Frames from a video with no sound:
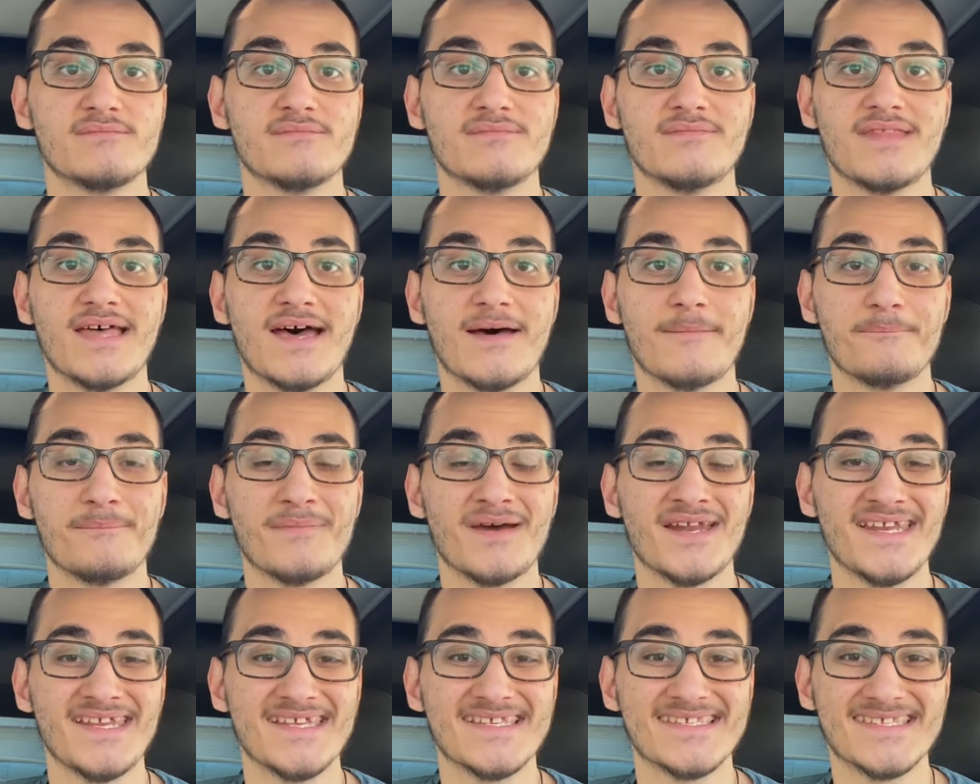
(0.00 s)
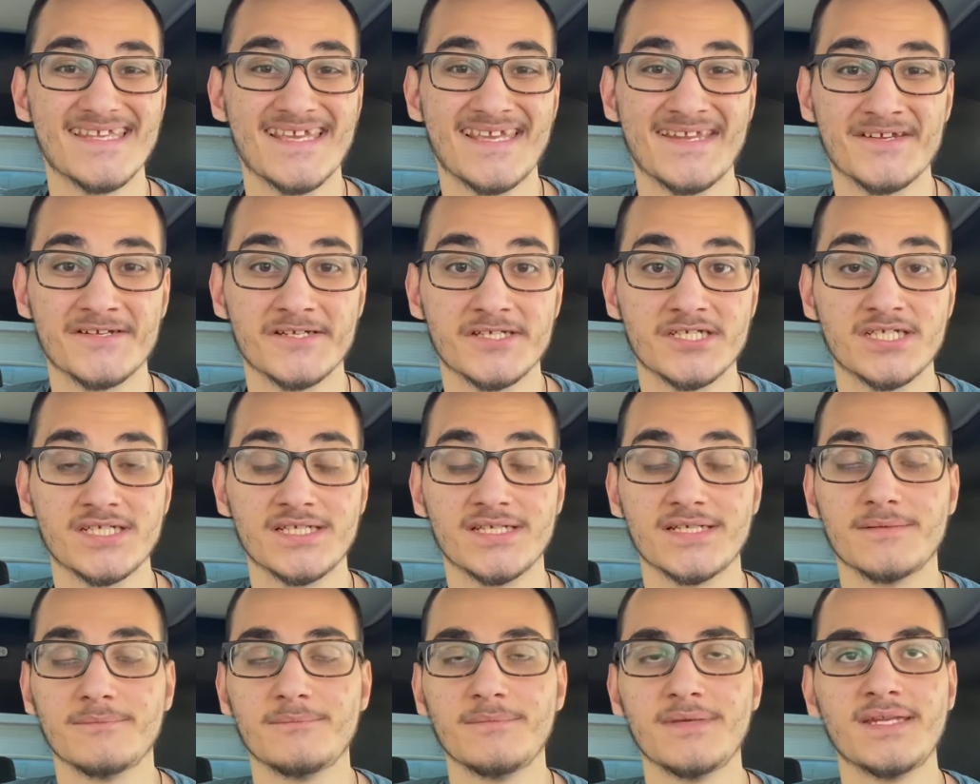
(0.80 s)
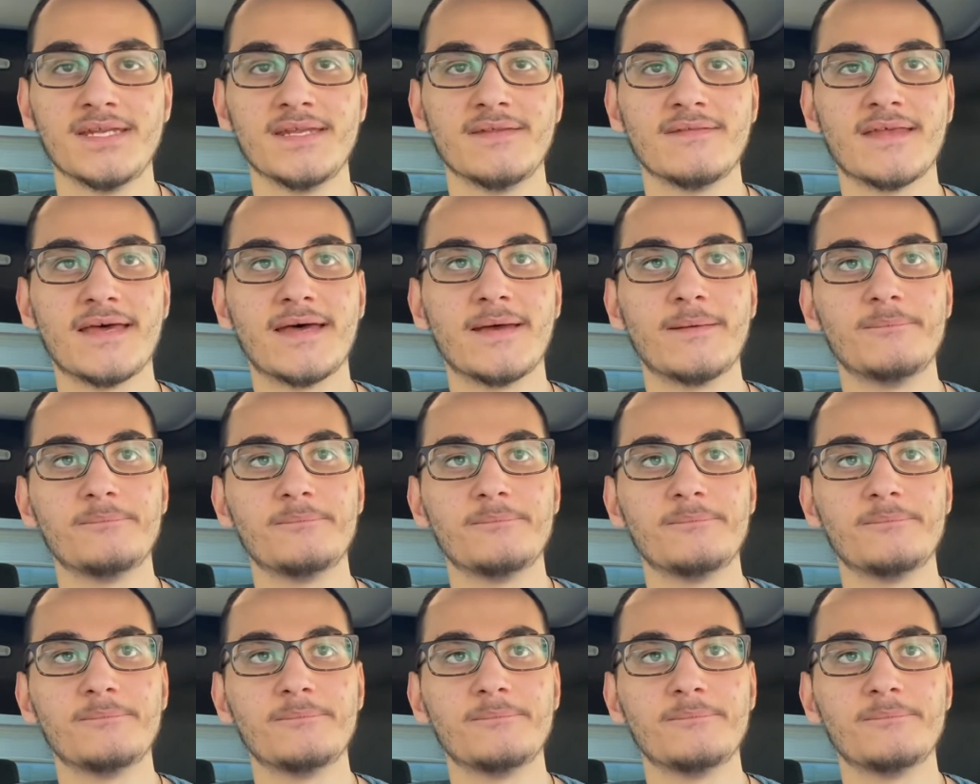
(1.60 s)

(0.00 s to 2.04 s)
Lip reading: that money is energy, meaning that